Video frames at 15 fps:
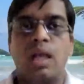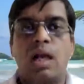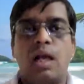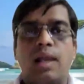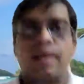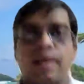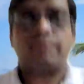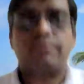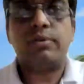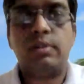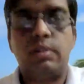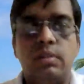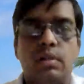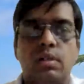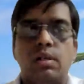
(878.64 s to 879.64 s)
I have
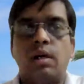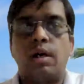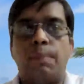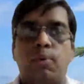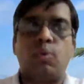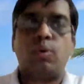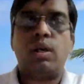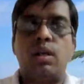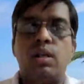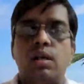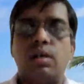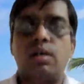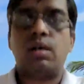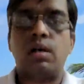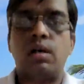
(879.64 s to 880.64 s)
uploaded
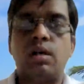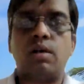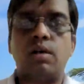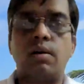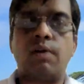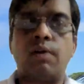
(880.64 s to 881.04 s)
a